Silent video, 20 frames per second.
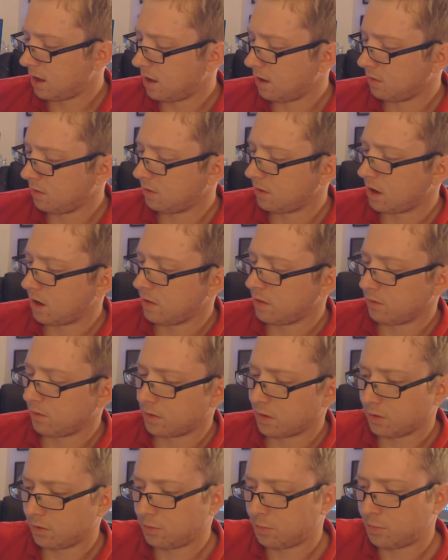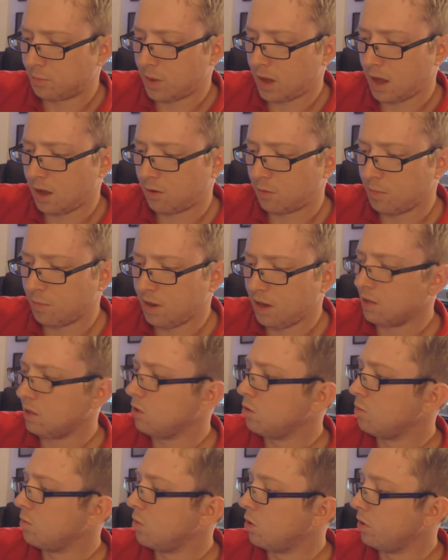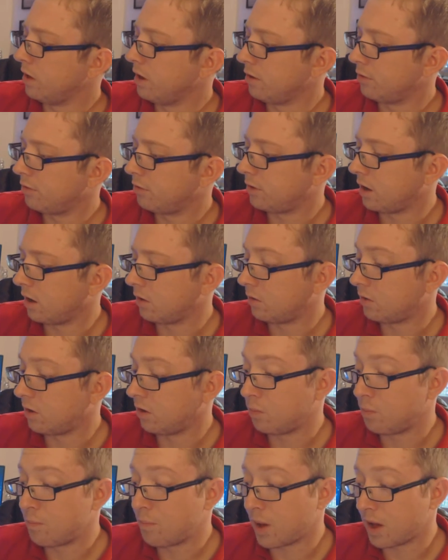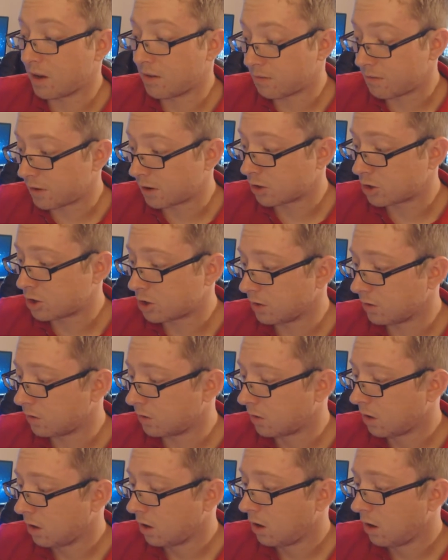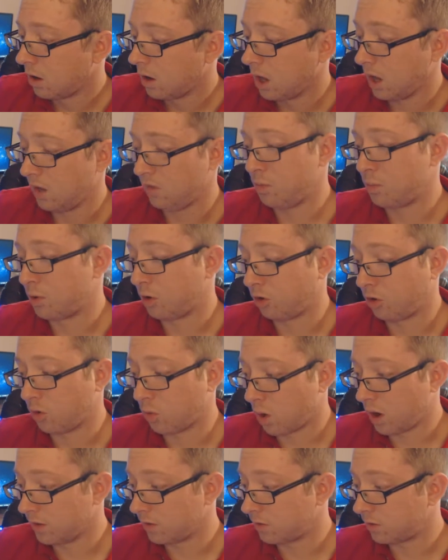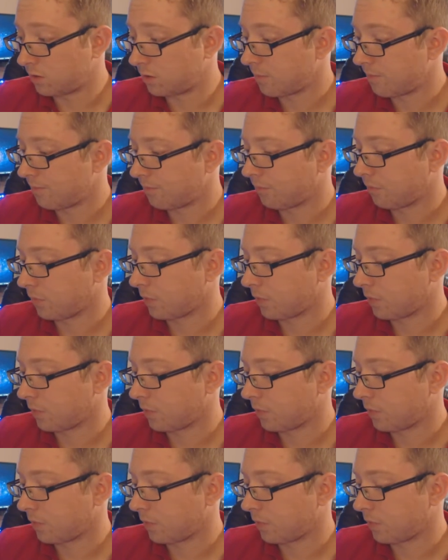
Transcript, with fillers: has uh, on this other page, Meet Lumo Lift. Uh, it says button functions. If you push it once,